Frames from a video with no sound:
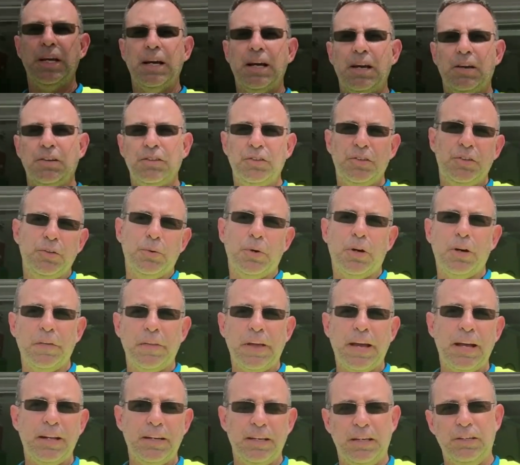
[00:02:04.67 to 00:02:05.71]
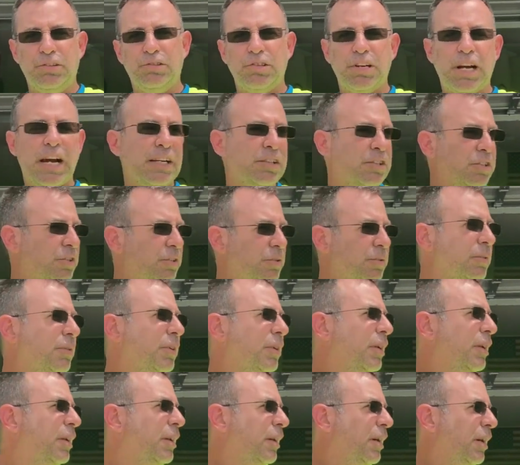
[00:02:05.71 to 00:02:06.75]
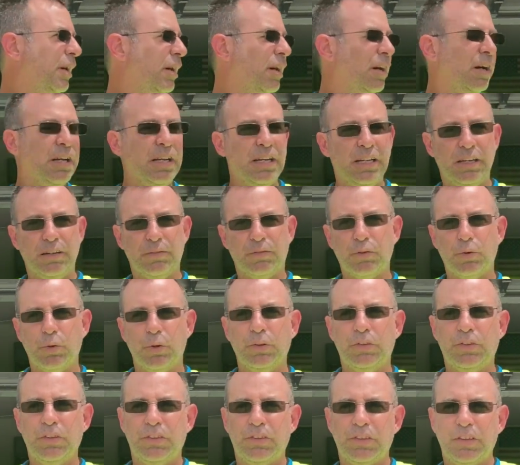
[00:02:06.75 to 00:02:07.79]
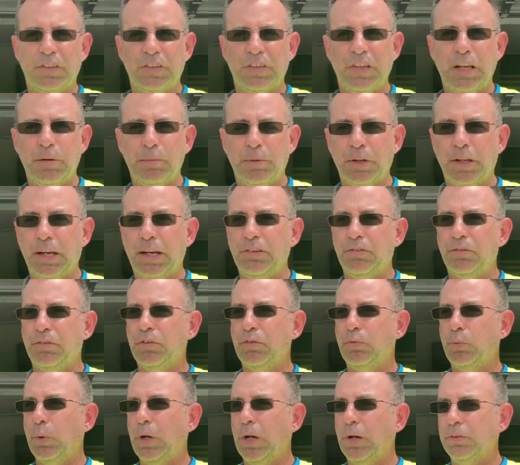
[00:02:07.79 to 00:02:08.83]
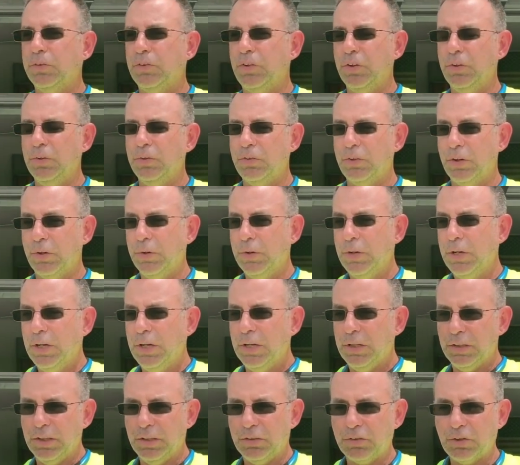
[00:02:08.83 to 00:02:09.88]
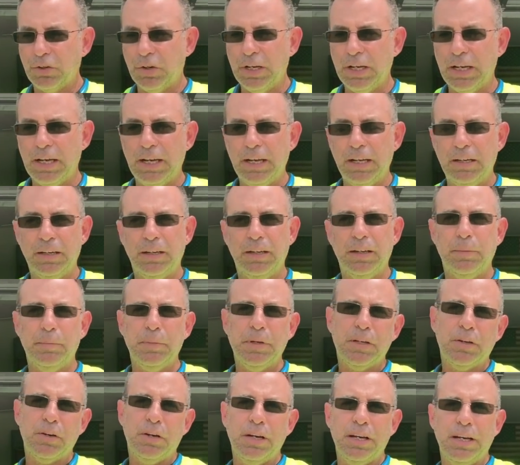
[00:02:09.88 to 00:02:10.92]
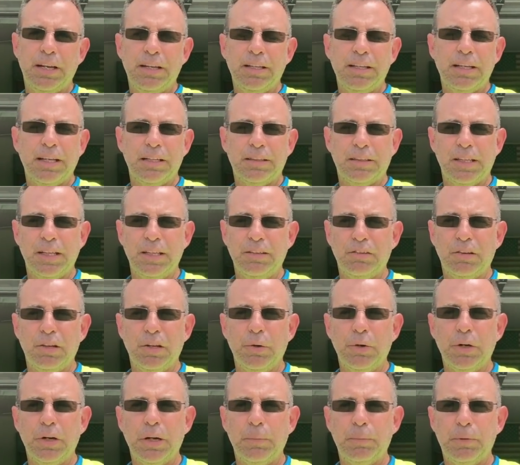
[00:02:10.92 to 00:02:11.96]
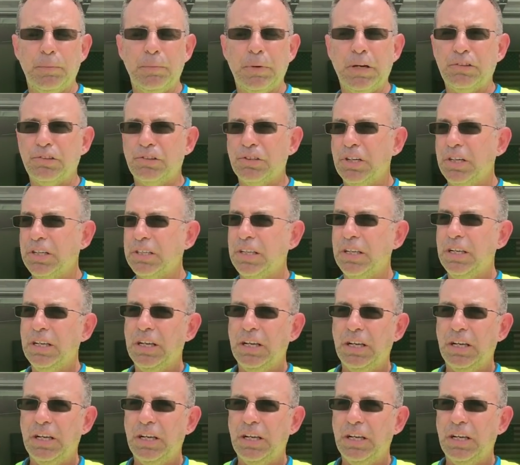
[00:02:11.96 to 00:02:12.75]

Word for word: down, you do all that, it tracks you. Uh, and of course it's the stabilizer as well too. So let's go ahead, let me go ahead and get things loaded up in my truck